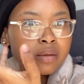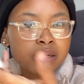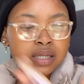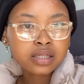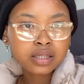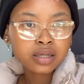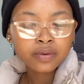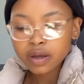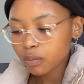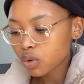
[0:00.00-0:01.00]
but I sell
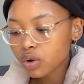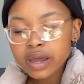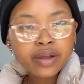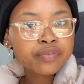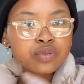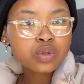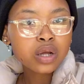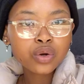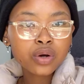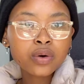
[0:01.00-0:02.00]
yabo and for school
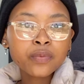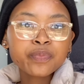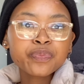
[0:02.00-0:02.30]
local